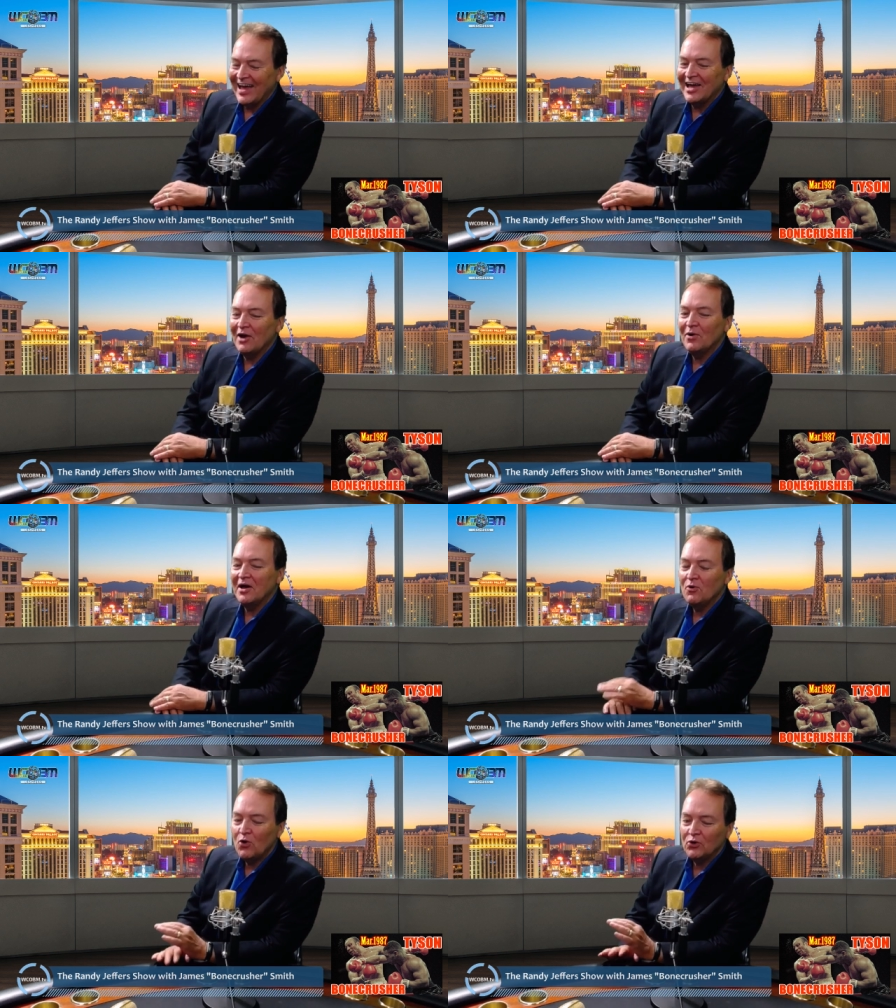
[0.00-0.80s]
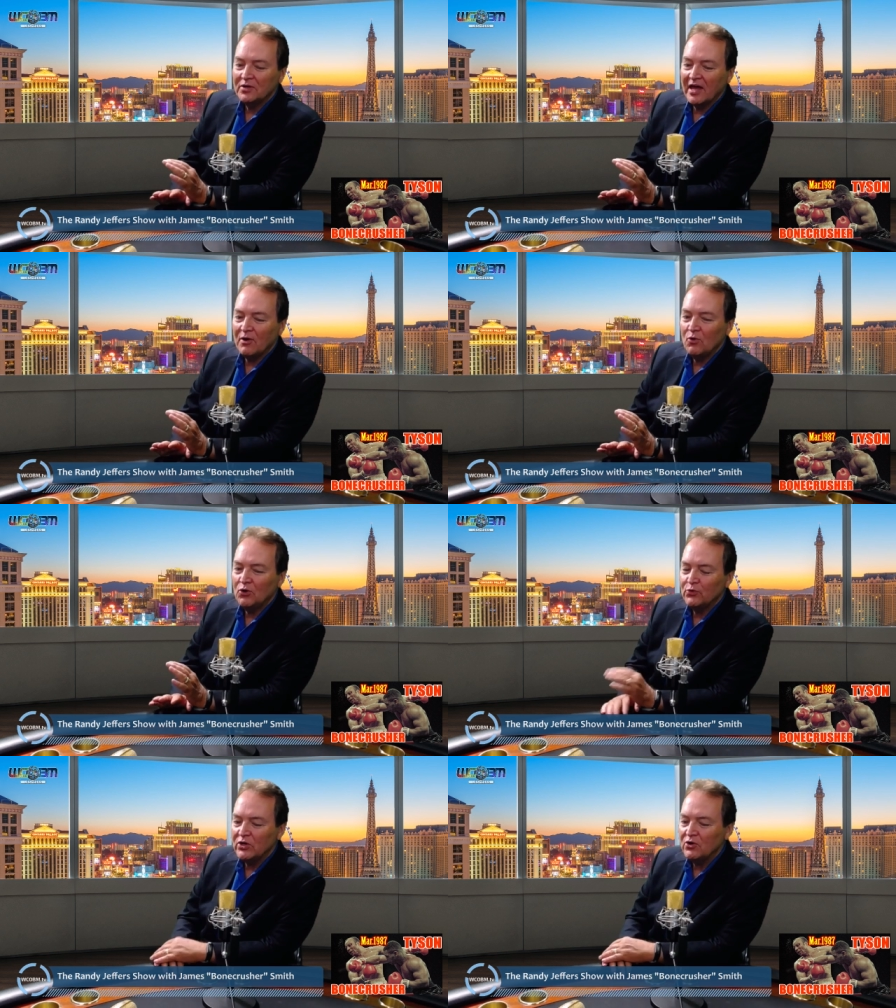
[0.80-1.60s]
How
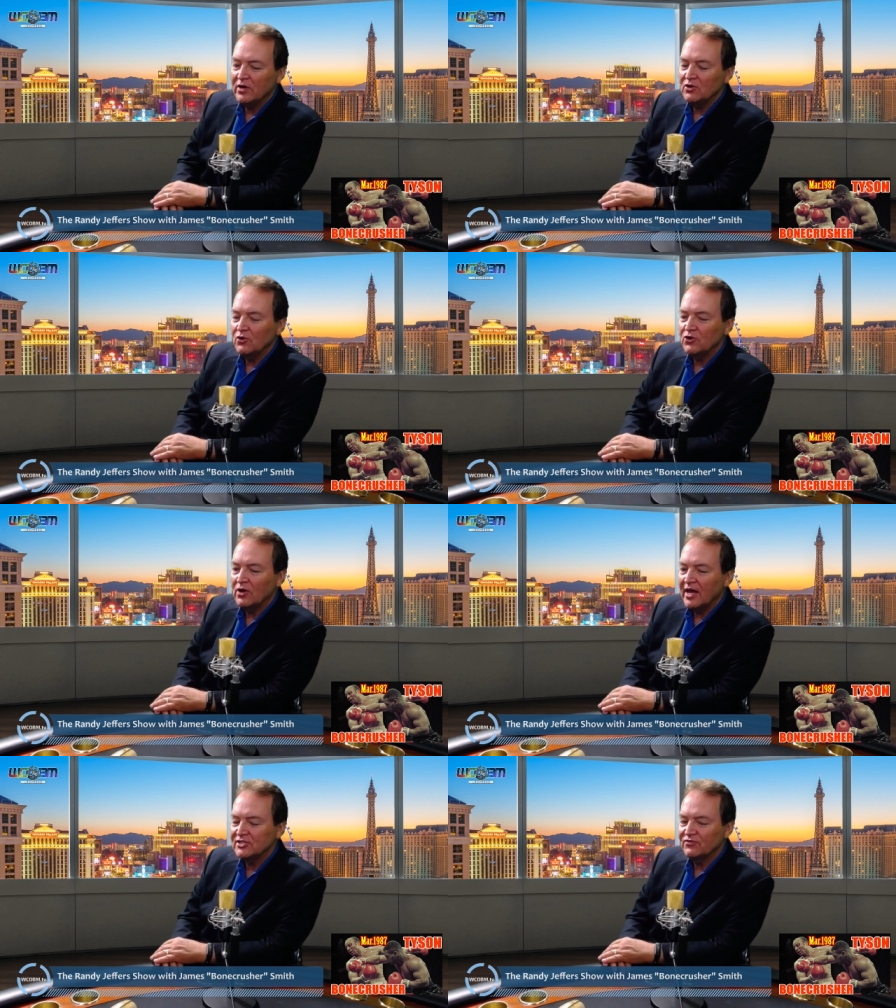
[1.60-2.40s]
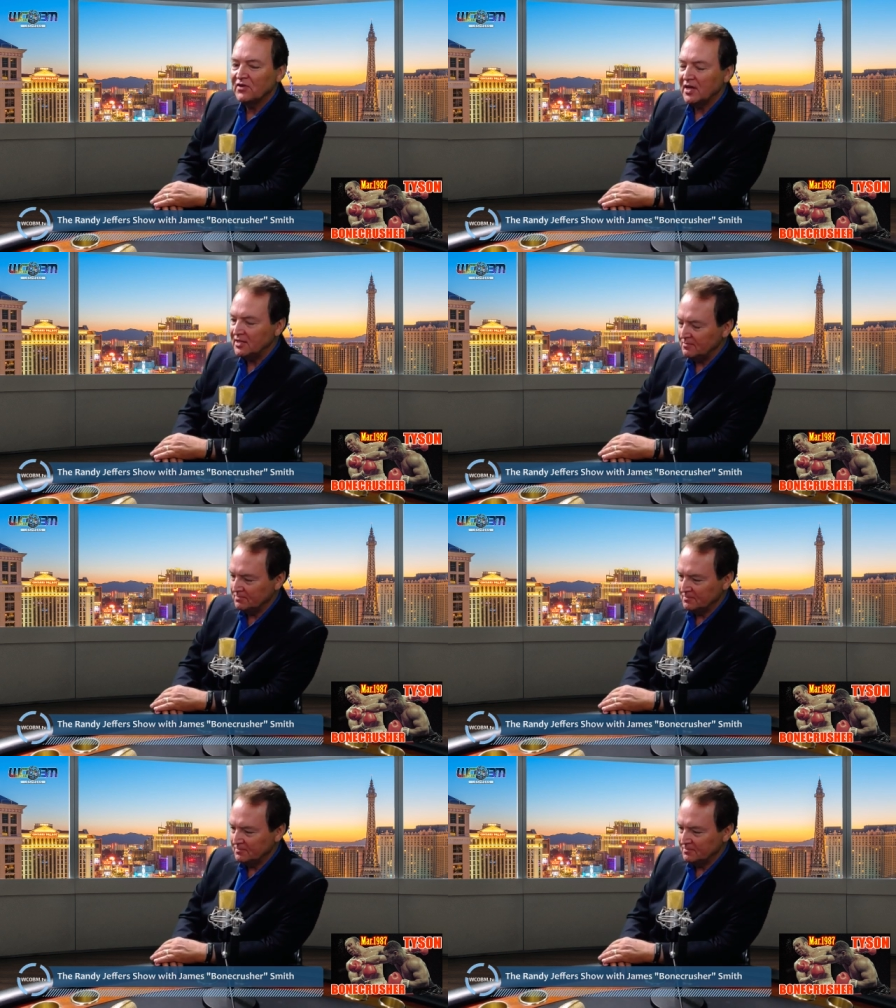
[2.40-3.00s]
old were you on your last fight?